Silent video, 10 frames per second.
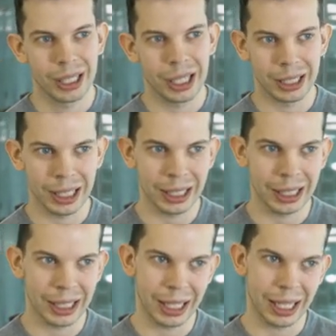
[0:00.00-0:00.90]
and
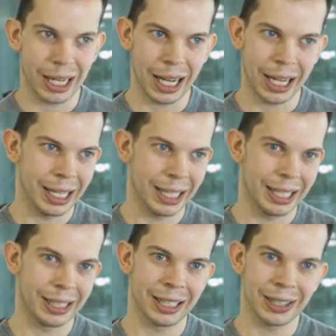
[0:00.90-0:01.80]
then I
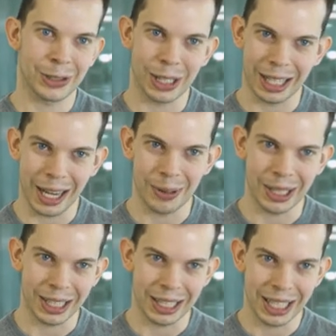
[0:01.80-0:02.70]
didn't really have an
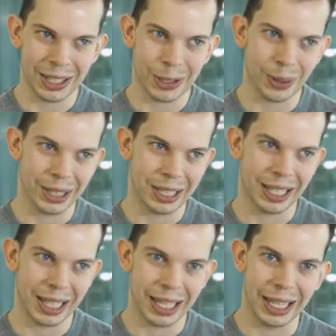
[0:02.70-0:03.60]
idea, so I
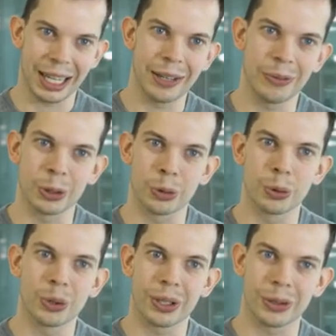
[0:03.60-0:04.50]
said I, I will
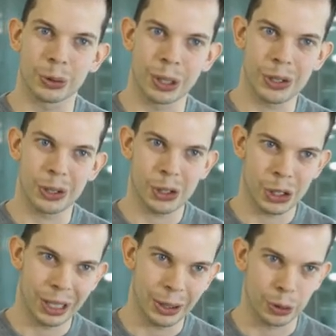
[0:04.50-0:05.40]
do
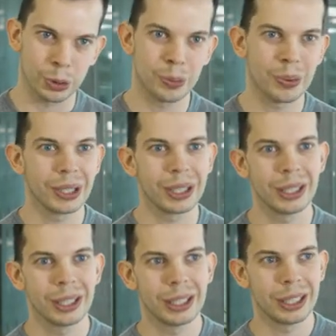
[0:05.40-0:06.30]
research in a group,
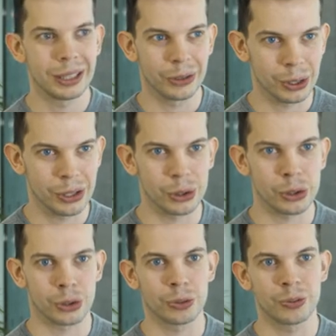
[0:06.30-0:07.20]
in a
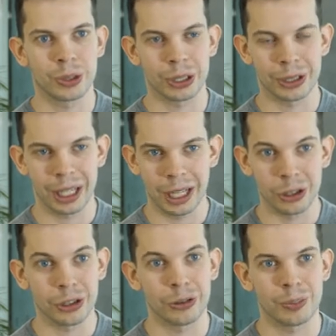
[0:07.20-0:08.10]
research group where a
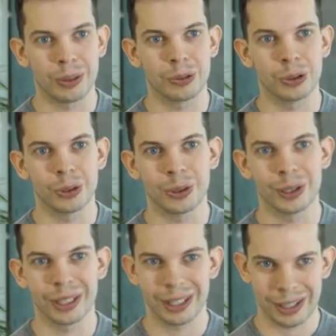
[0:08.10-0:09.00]
lot of people
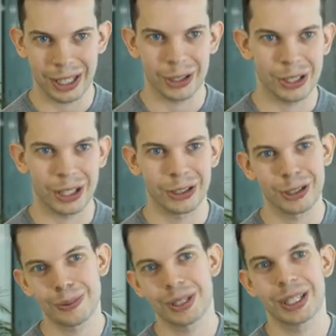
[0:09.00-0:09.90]
start
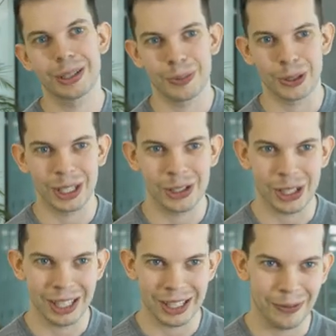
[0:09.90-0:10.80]
startups and
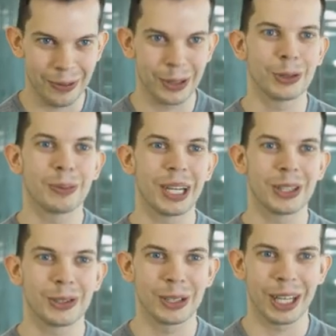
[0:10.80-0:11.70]
potentially something good might turn